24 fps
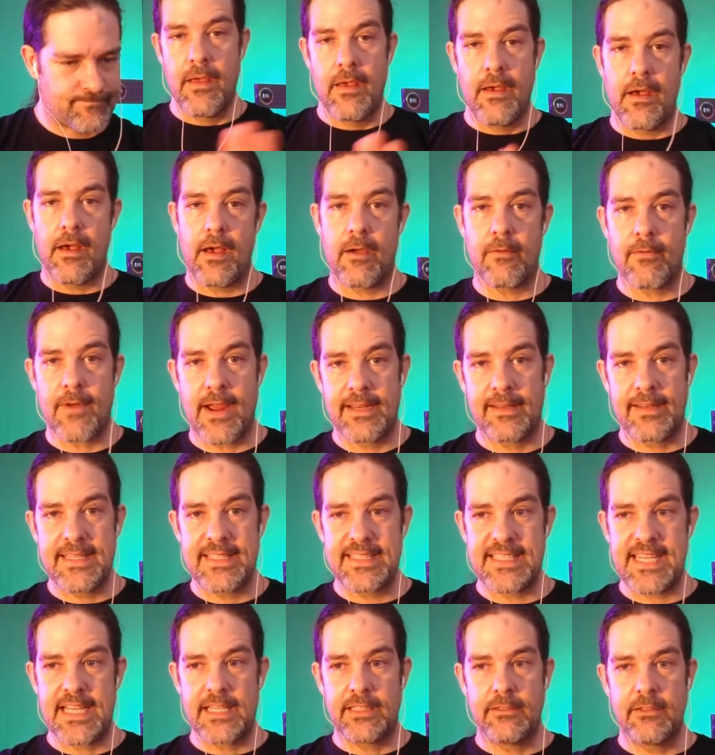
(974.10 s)
All right, let's
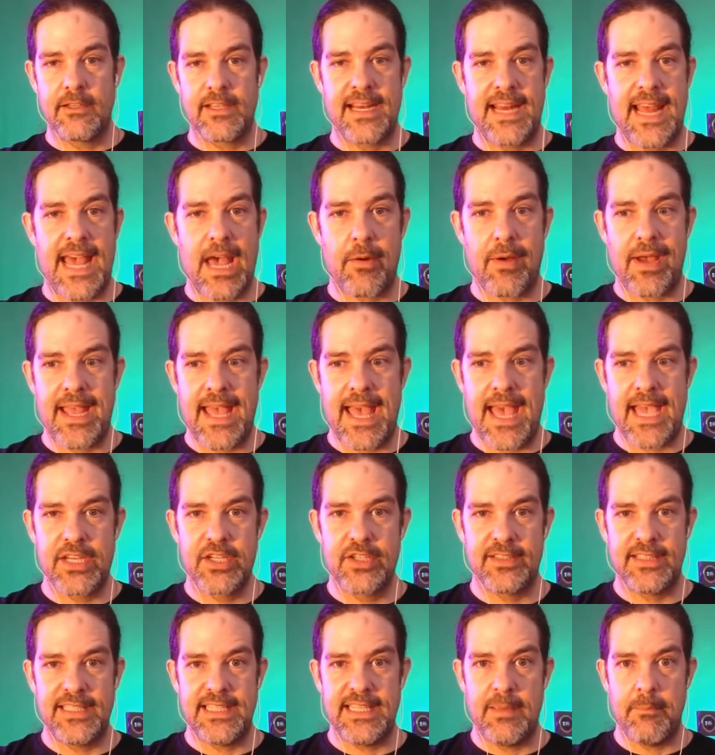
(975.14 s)
take a look at how I
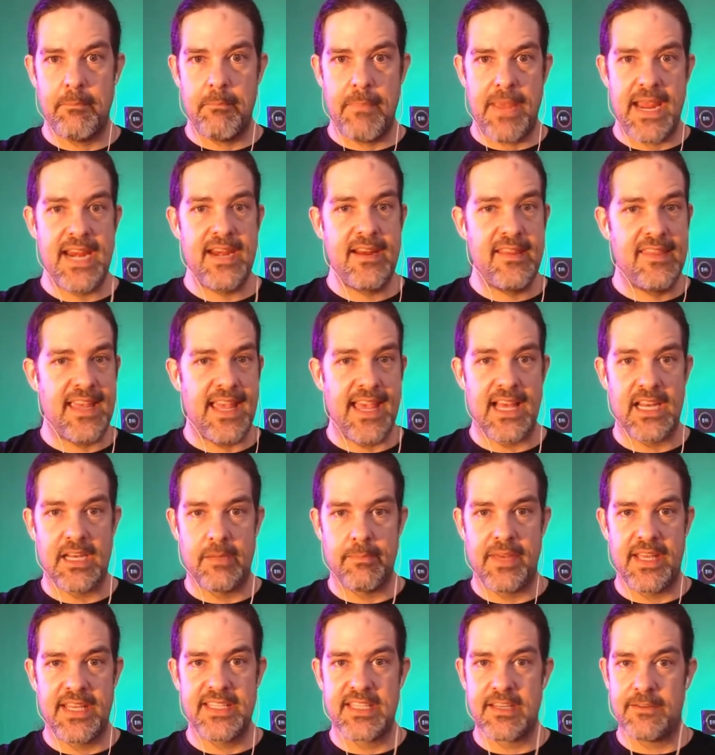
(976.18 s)
actually made the
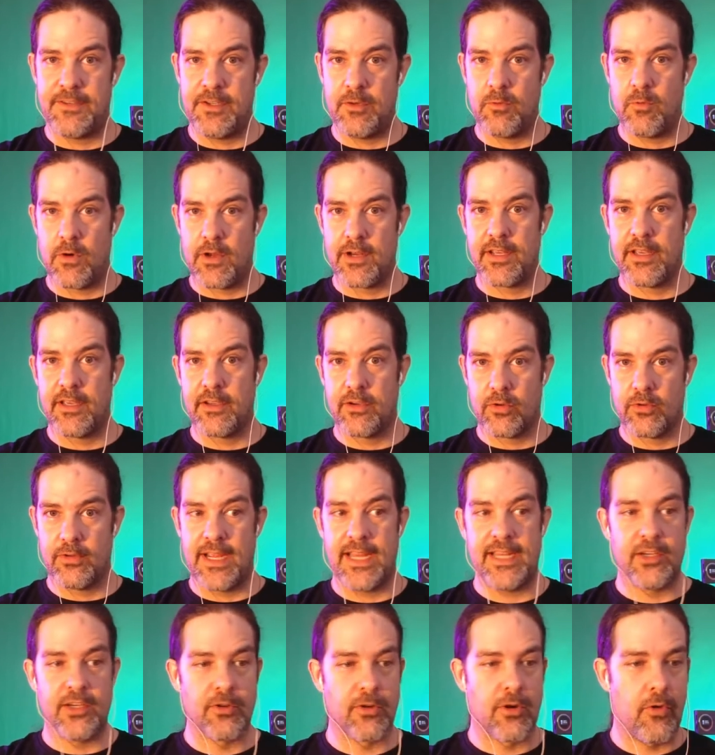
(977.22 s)
elements if you want to create
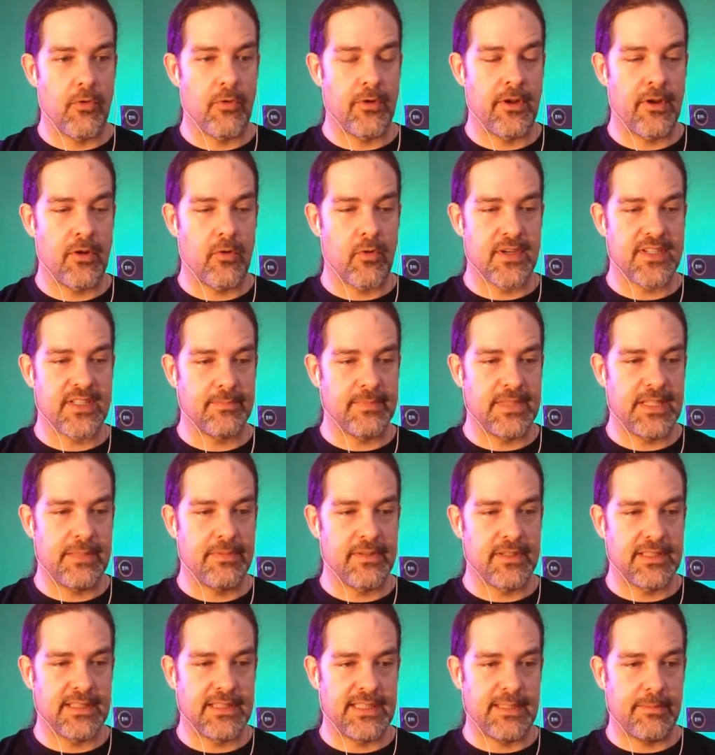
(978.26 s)
your own Quantum
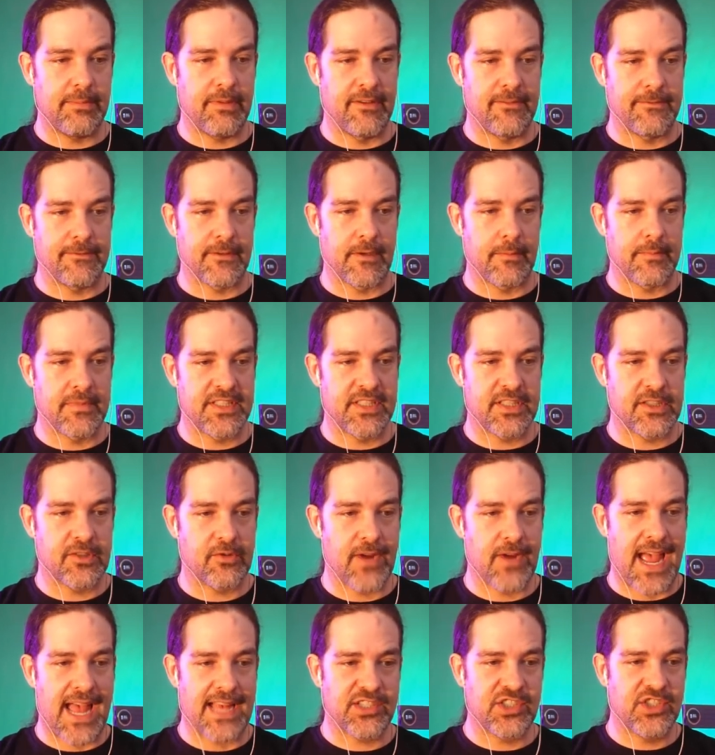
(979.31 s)
Leap from
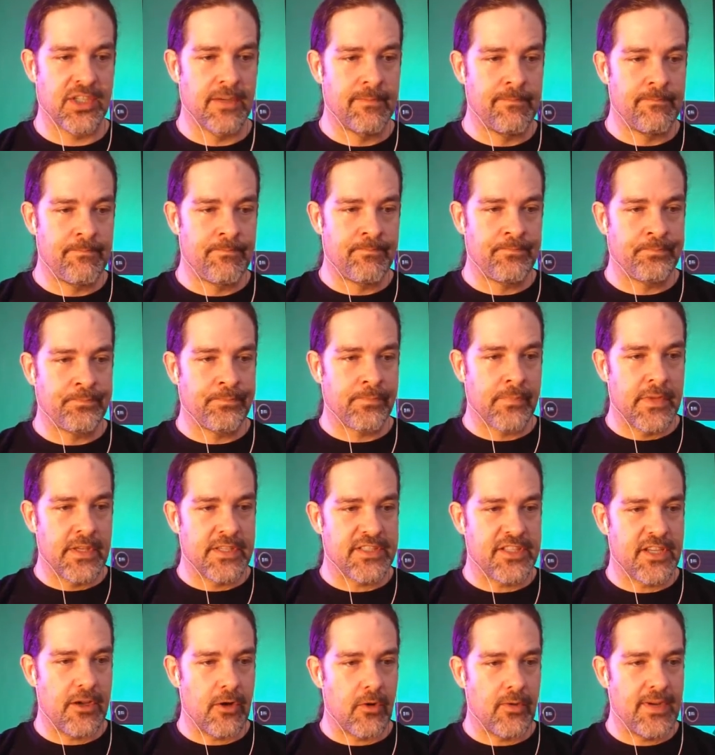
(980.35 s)
scratch.
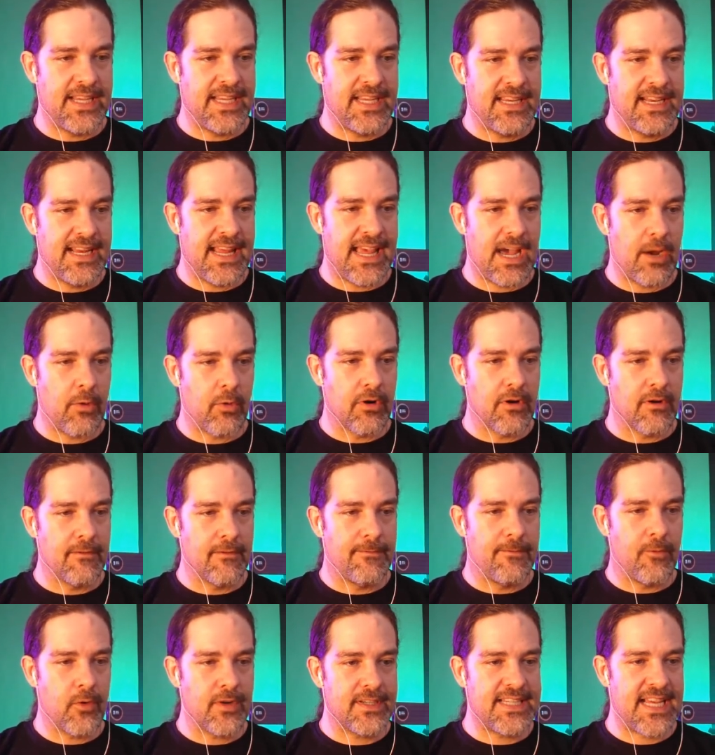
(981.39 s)
So in our
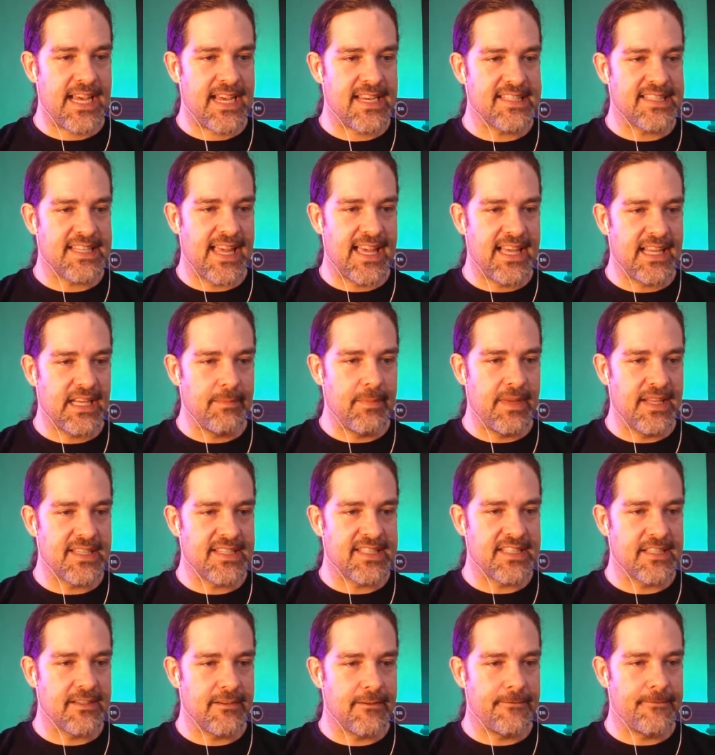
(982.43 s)
Vortex
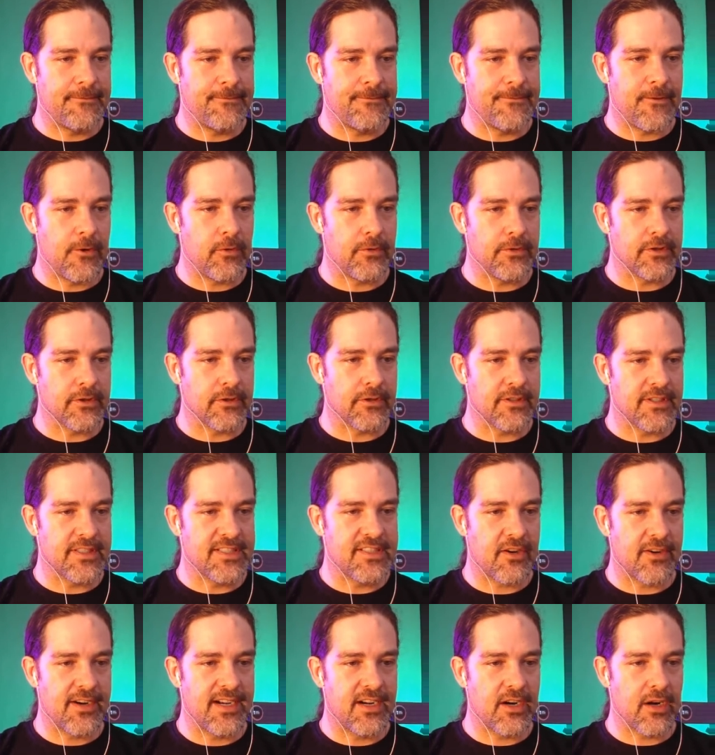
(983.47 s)
Elements
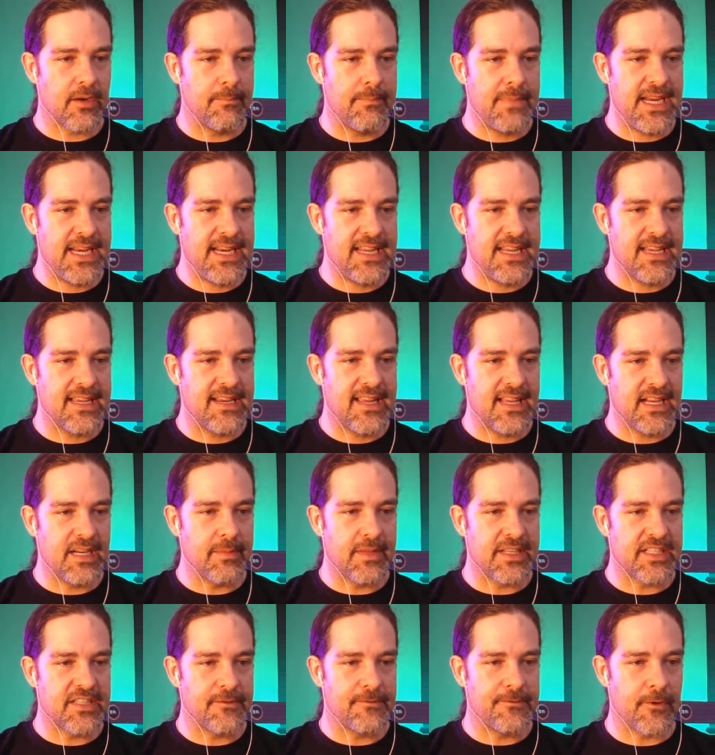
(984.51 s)
in our Media and
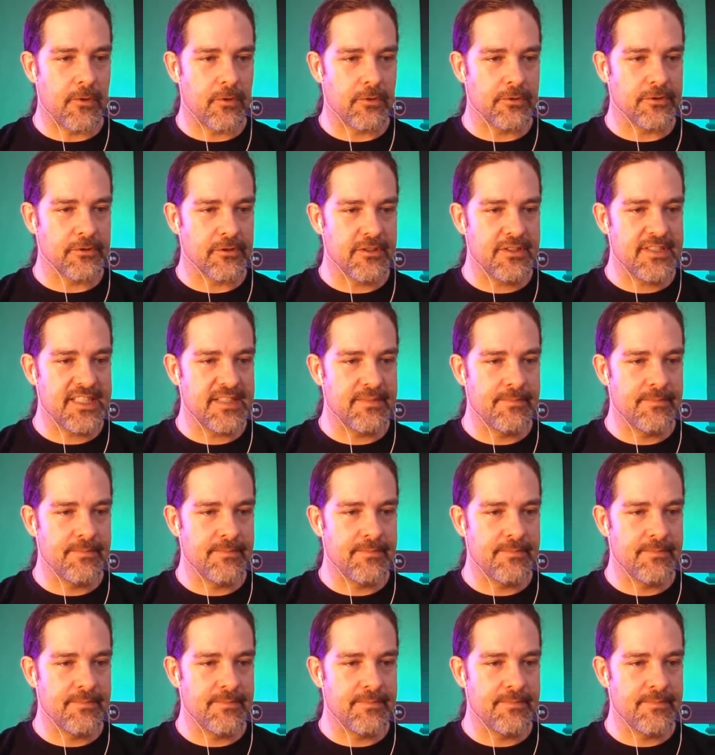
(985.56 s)
Elements folders,